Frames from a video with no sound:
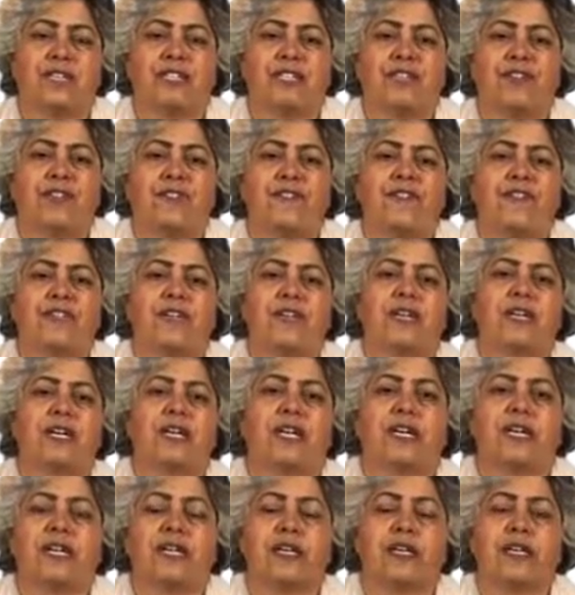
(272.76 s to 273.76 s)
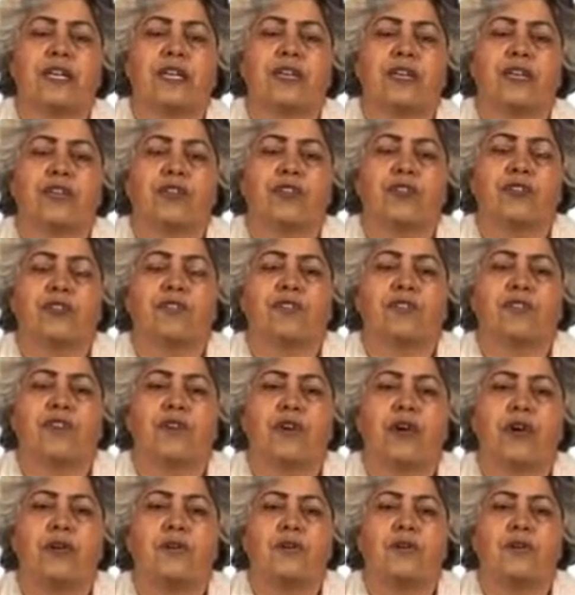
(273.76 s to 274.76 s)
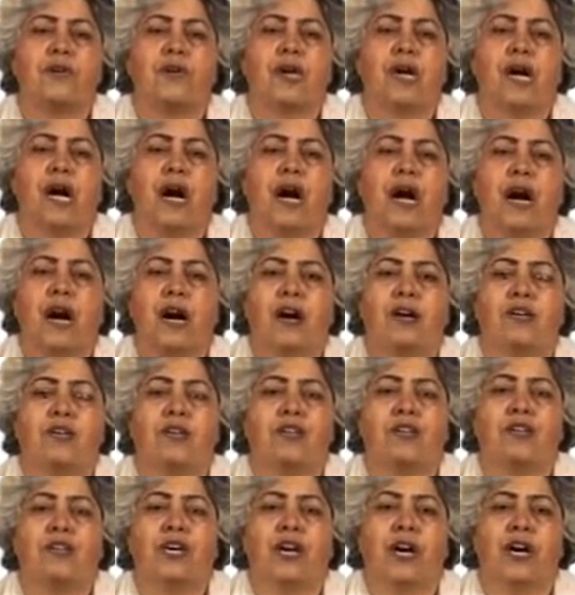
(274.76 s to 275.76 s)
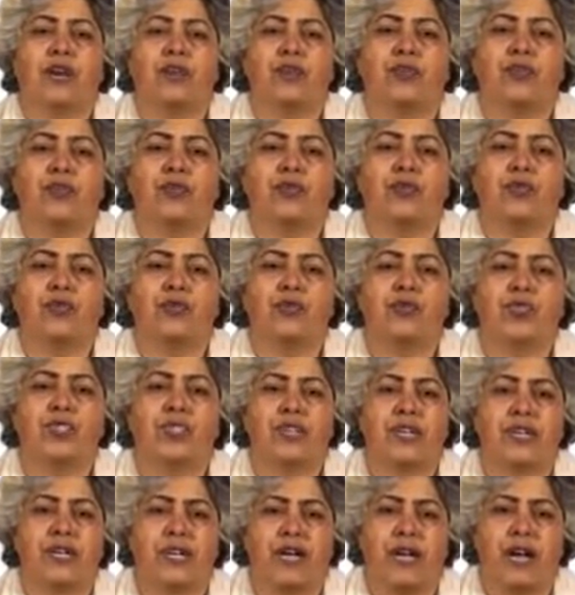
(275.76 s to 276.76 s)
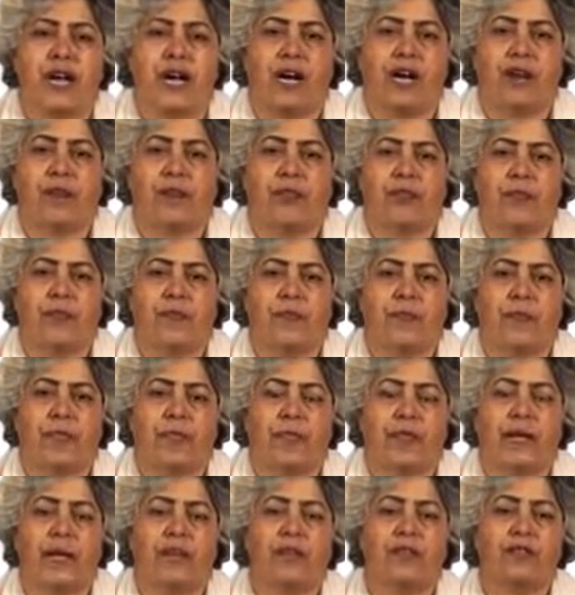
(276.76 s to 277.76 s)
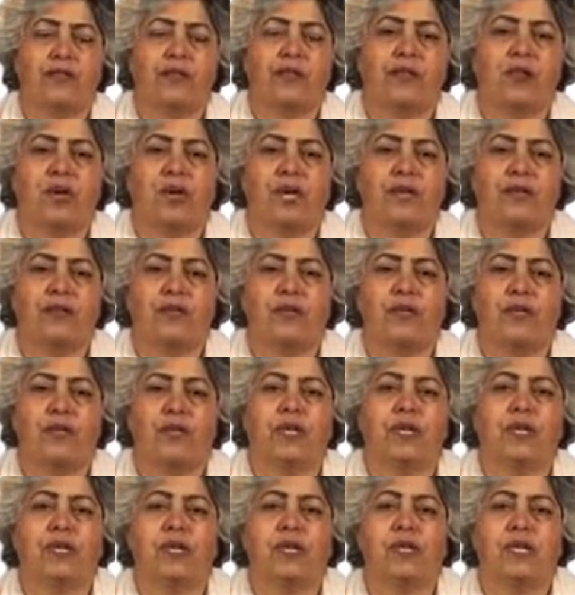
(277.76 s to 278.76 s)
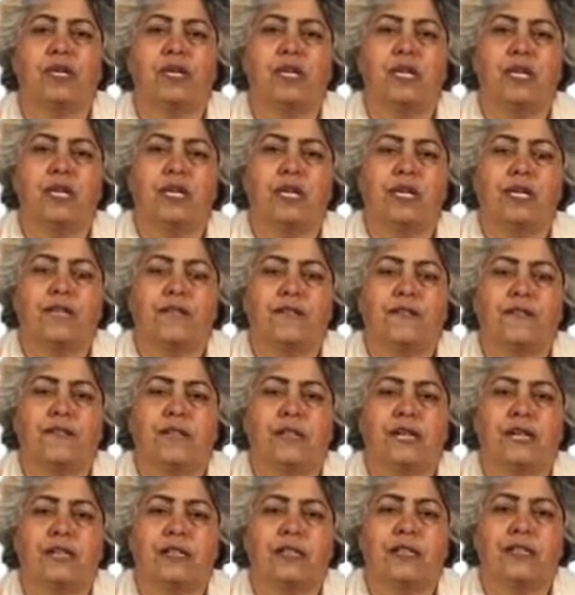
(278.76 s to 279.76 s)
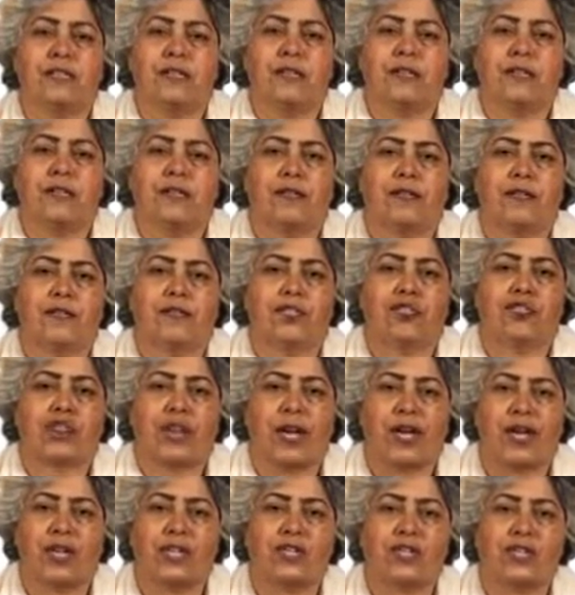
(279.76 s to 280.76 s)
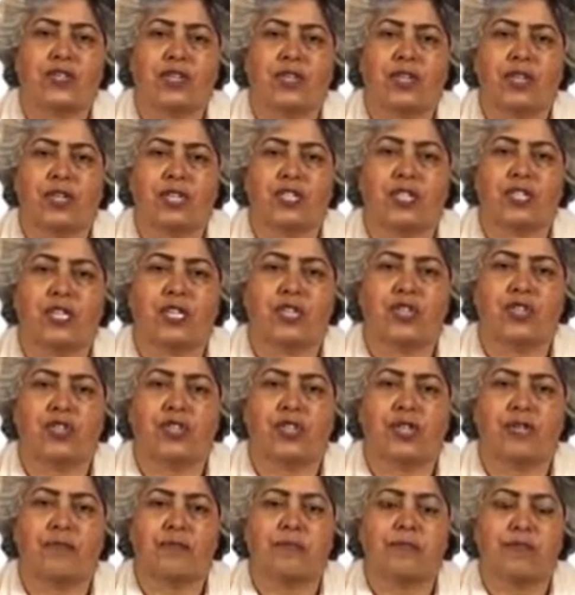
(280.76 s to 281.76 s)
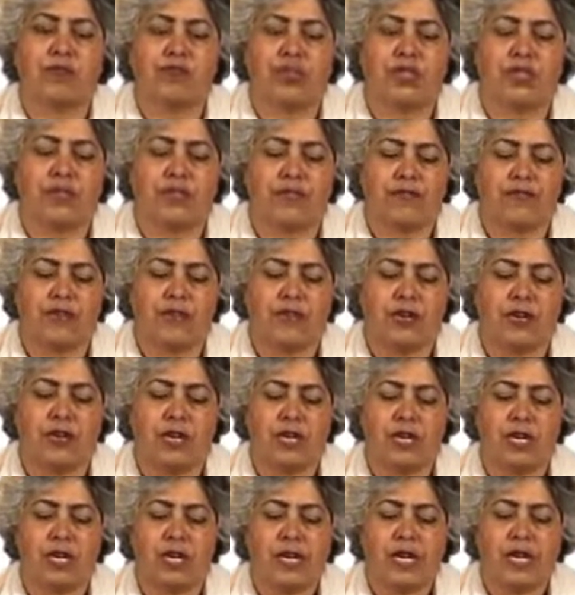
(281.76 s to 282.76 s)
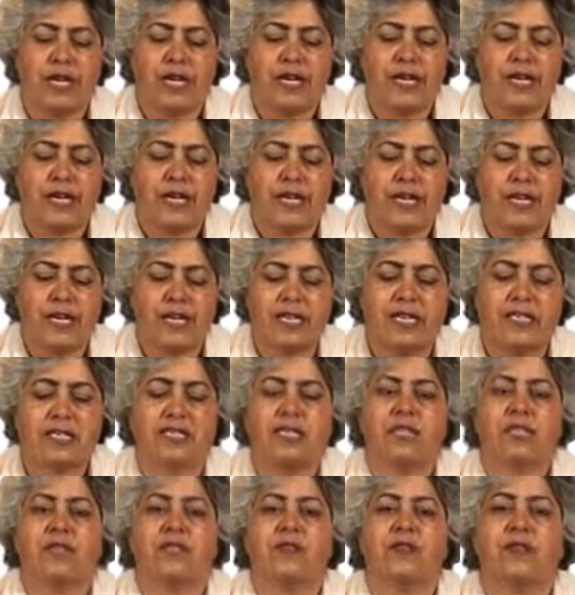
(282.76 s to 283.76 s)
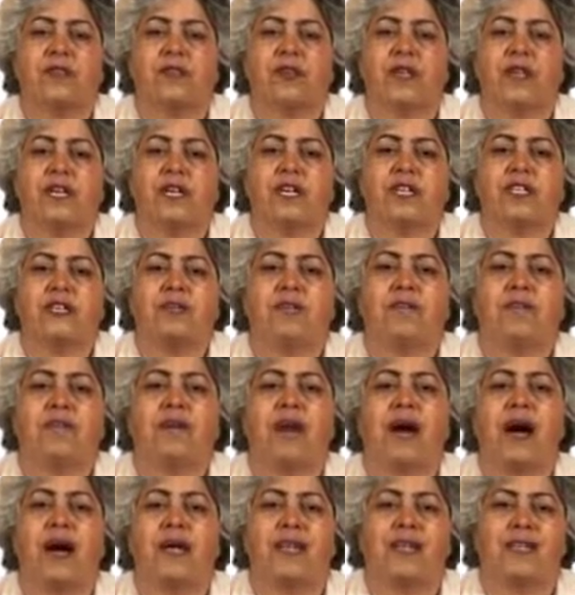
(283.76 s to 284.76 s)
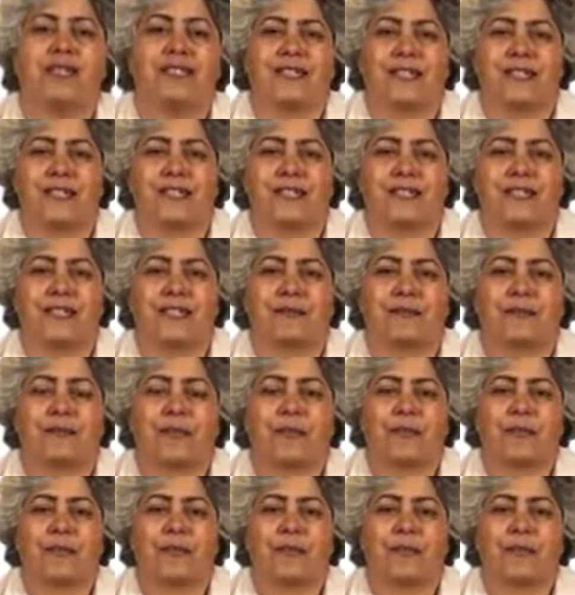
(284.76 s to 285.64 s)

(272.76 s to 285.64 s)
differently from how they are used now. And the one word that strikes your attention most of all is the word politics.